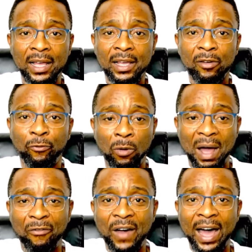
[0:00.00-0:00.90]
from
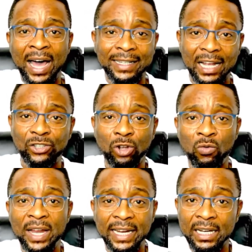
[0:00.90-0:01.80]
afar, and I saw where
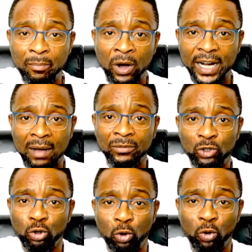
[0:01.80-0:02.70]
they burn them
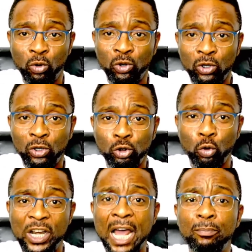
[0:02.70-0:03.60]
to lebu,